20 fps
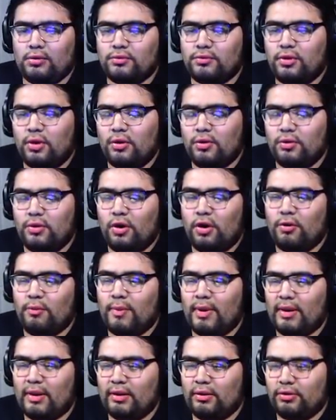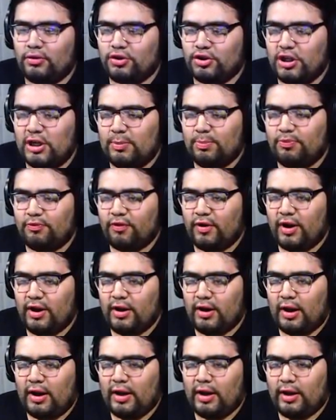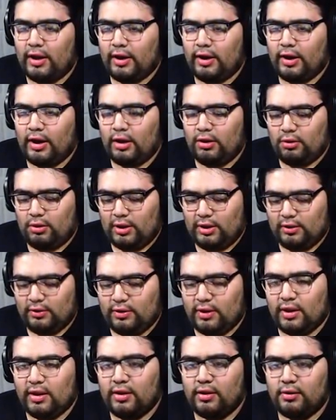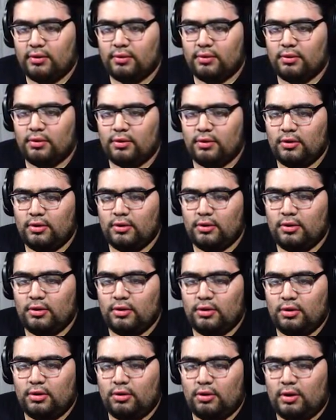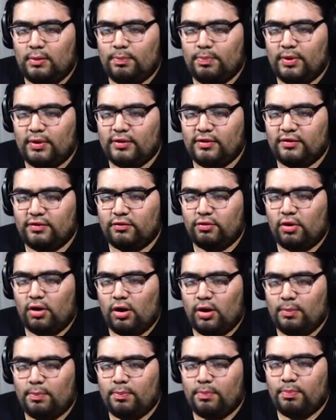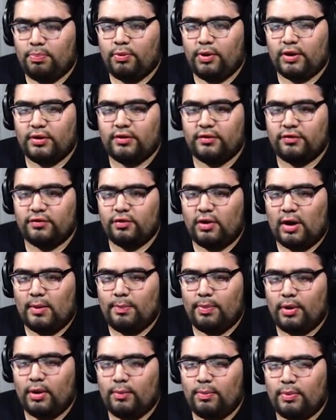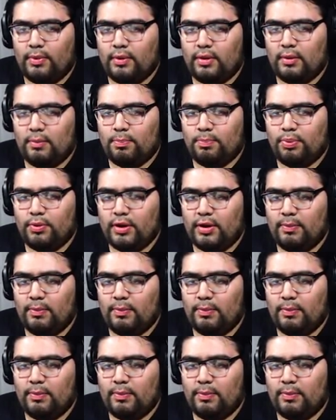don't hurt my little sheep friend. Hey, I don't like that. Alright, pick this crap, pick this crap up, and then put it